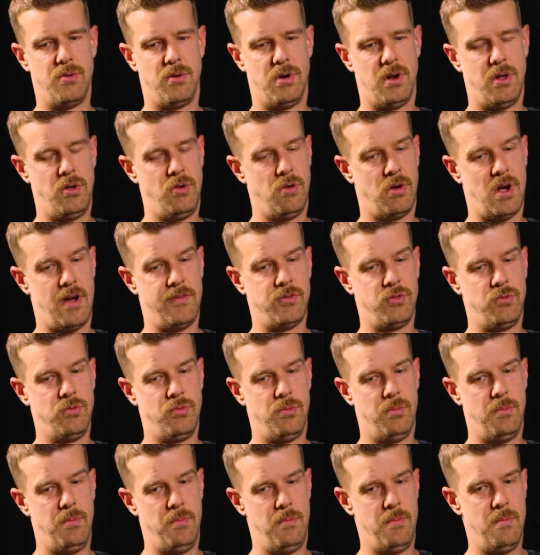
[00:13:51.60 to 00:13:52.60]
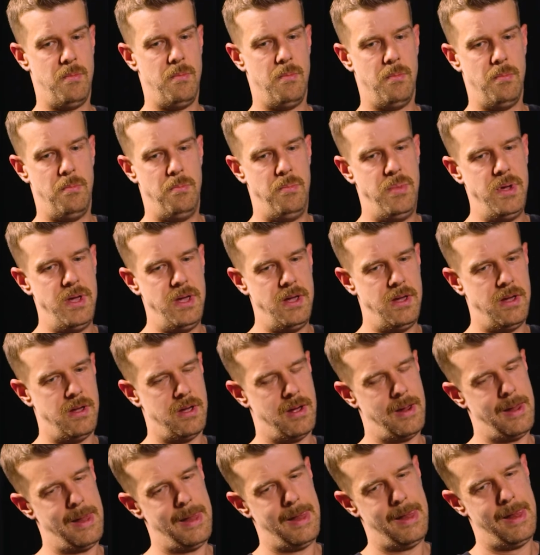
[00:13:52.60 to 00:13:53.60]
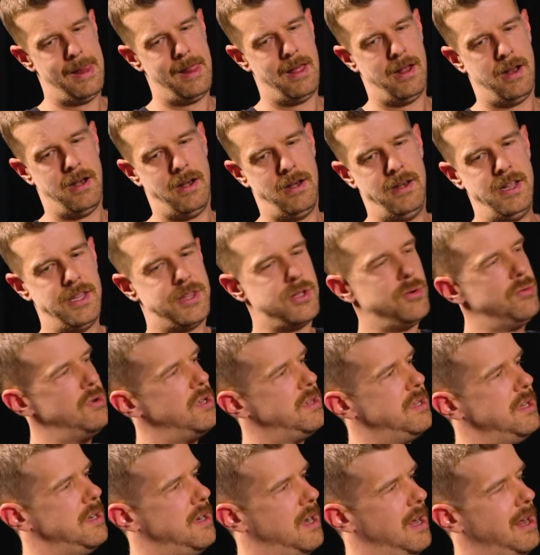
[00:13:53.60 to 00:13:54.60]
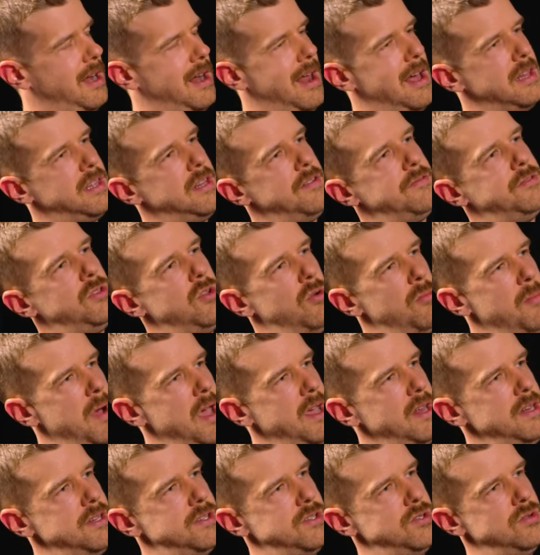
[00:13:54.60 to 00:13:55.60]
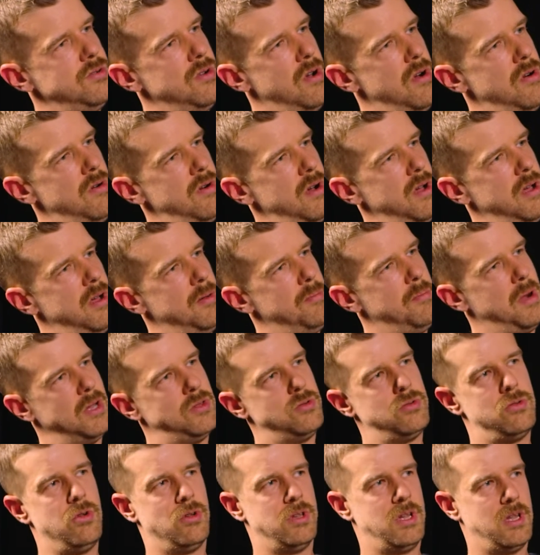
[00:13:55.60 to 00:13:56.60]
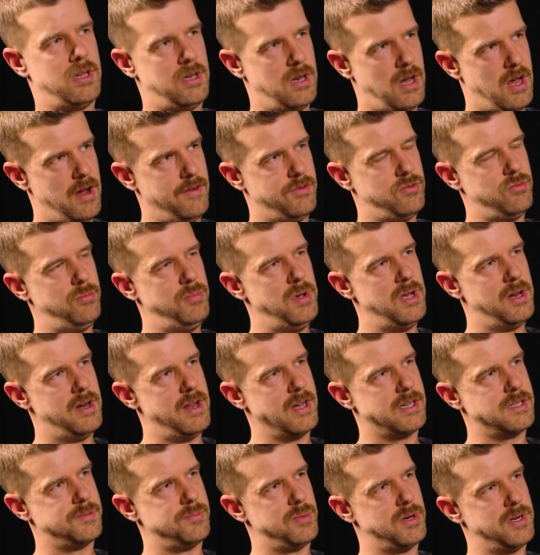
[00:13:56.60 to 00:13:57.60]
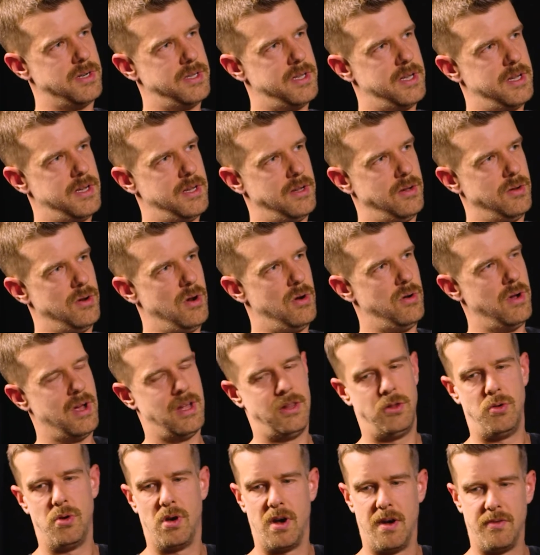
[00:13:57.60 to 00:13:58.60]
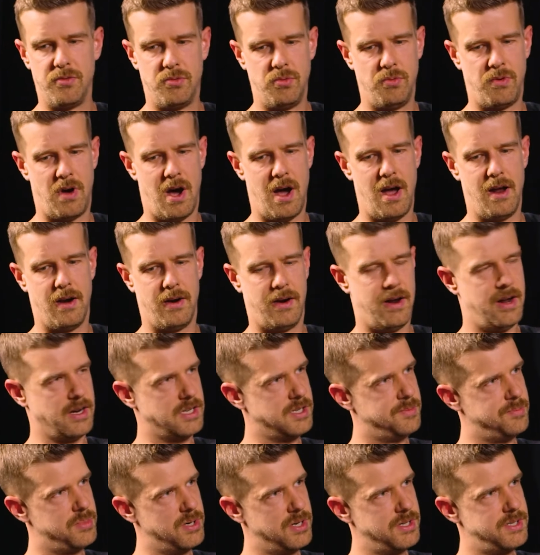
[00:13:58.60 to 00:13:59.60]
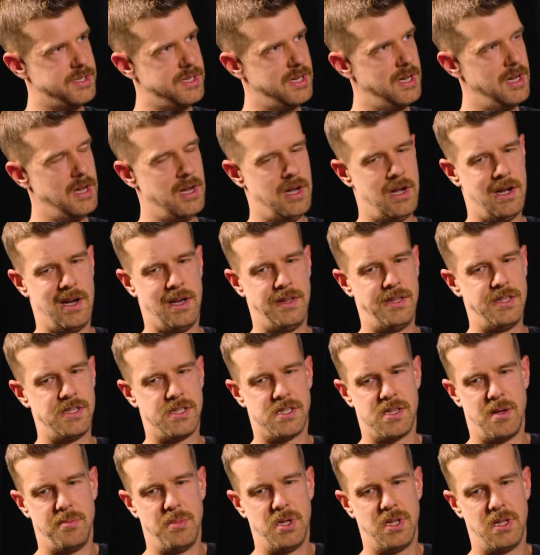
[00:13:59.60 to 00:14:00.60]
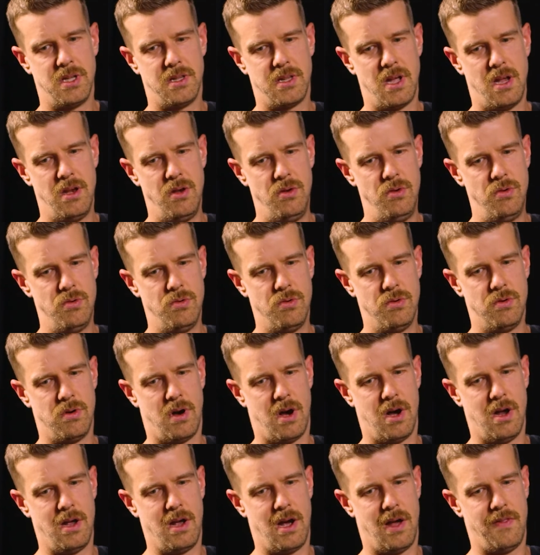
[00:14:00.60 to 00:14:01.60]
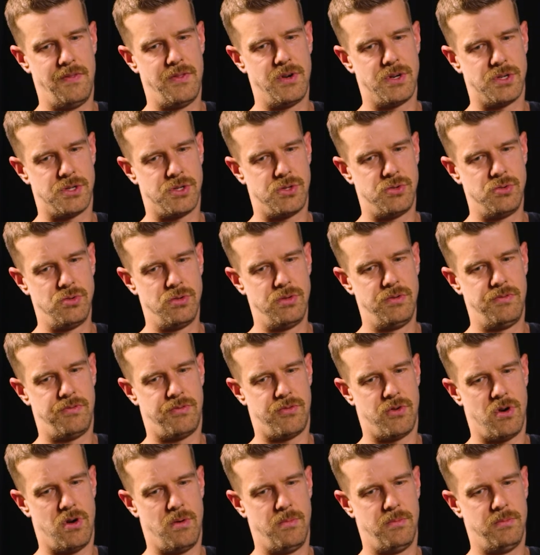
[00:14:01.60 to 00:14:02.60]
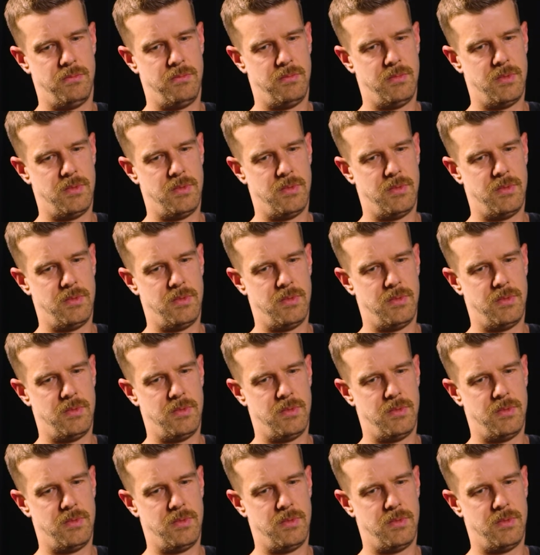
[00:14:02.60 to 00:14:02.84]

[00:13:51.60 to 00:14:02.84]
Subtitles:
you have to be literate in a lot of domains, but you don't have to be an expert, and you have to hire experts. And this is something that I knew I understood from